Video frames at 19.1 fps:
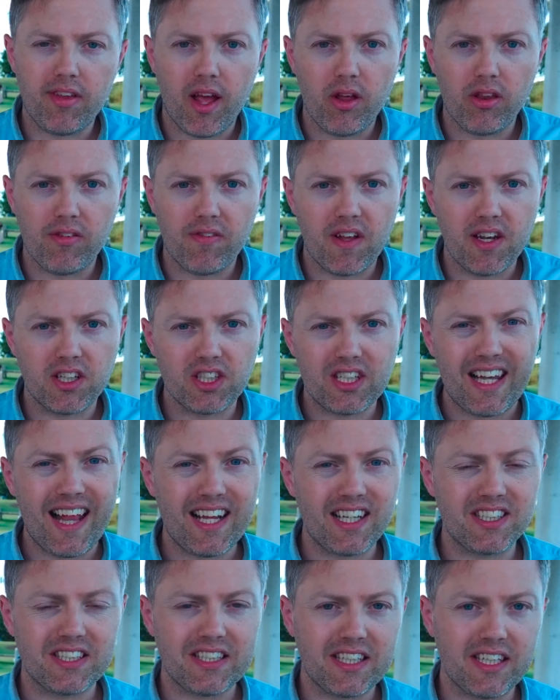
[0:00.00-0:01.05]
hours of energy
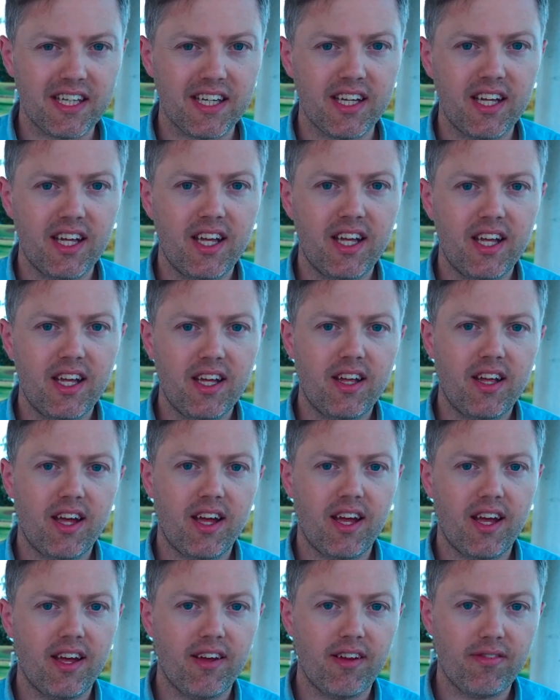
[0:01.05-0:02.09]
last year
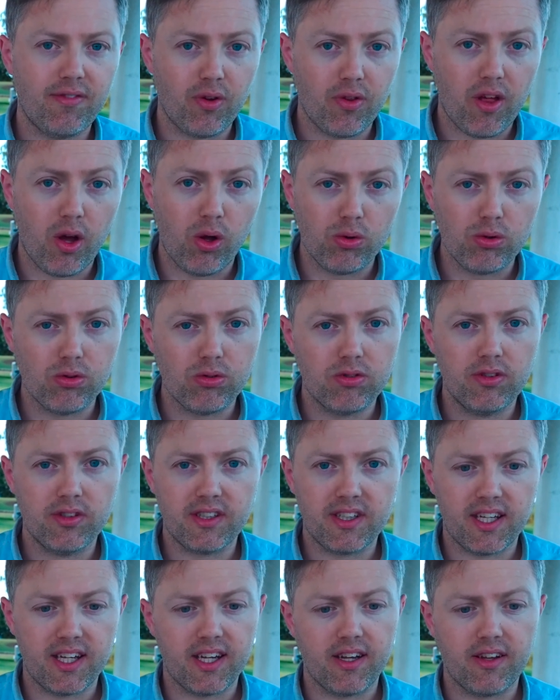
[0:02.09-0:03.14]
for the whole
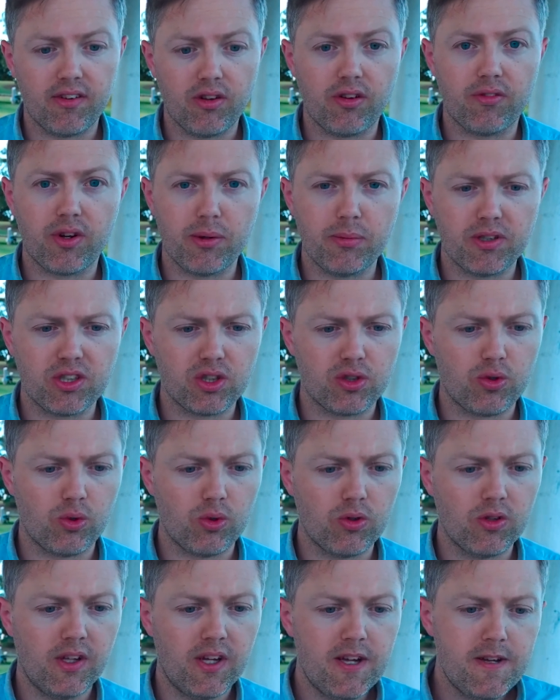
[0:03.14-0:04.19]
year. Not very much at
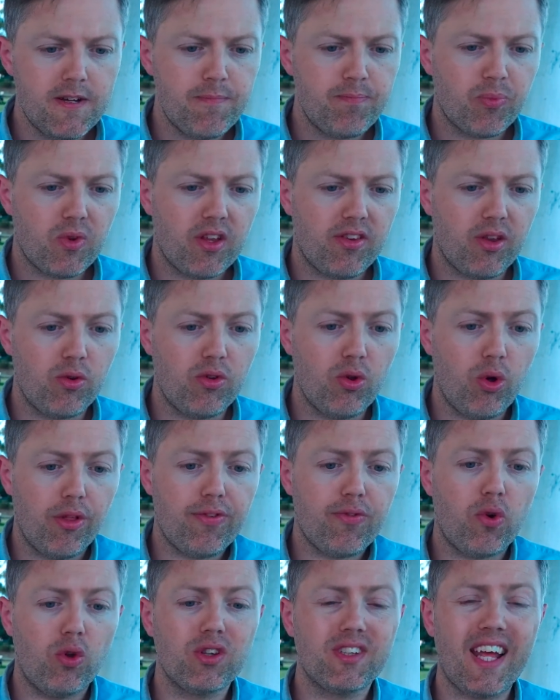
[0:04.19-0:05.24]
all. So
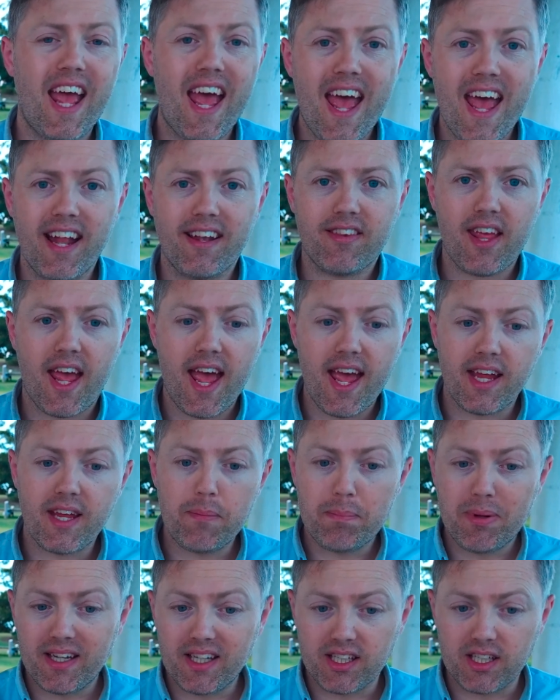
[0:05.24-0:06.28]
Northolt
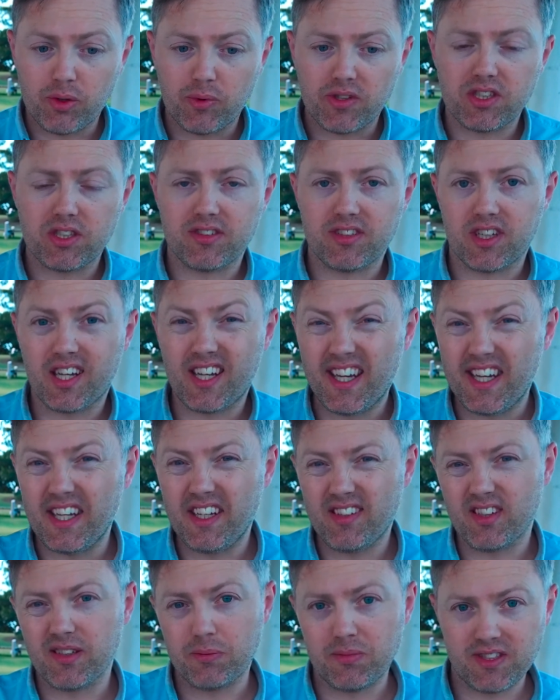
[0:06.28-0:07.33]
AB, which is a key
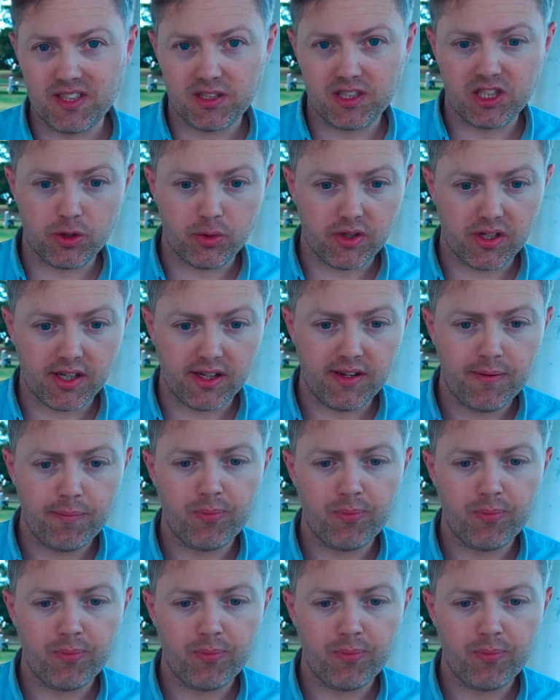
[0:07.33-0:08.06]
subsidiary